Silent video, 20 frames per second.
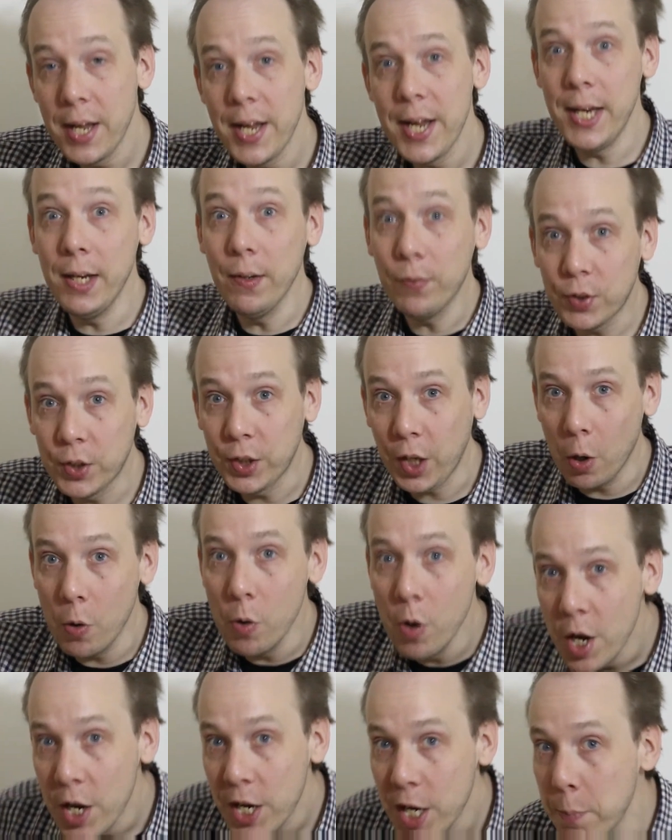If
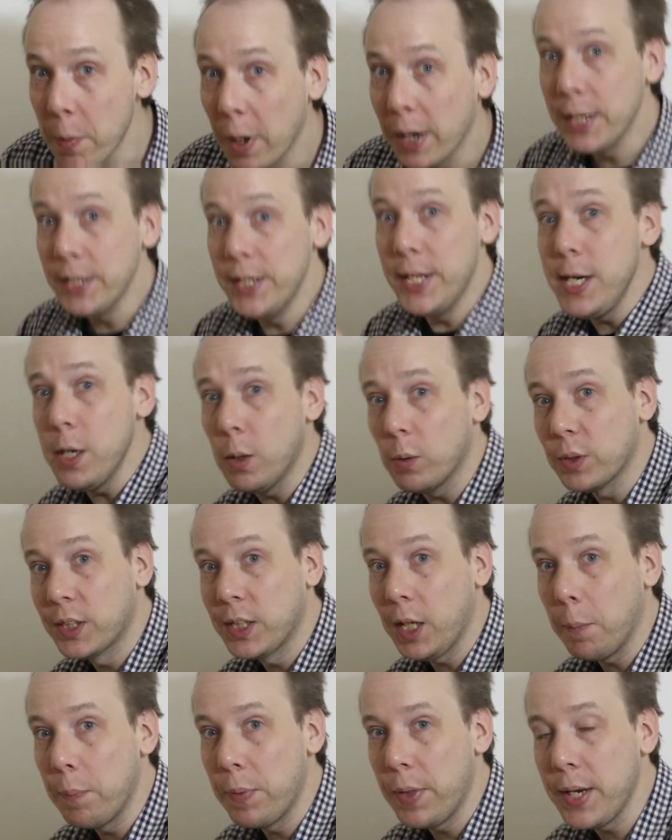so, you might lean on
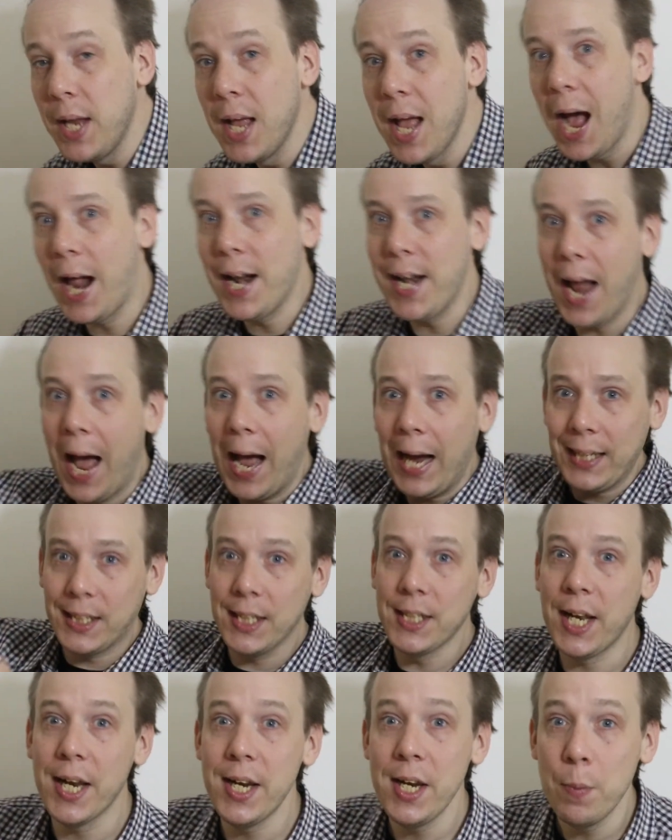something and
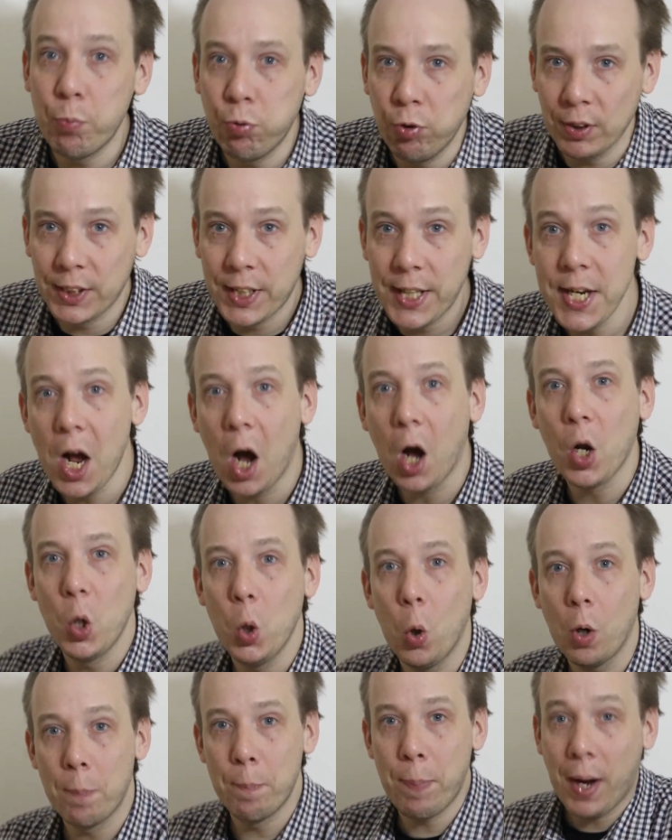accidentally press the
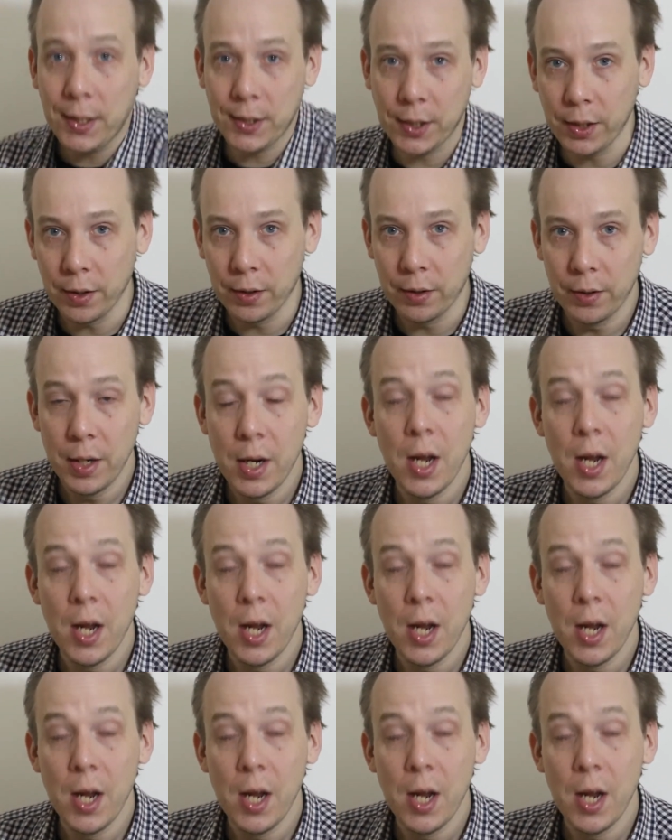unlock button.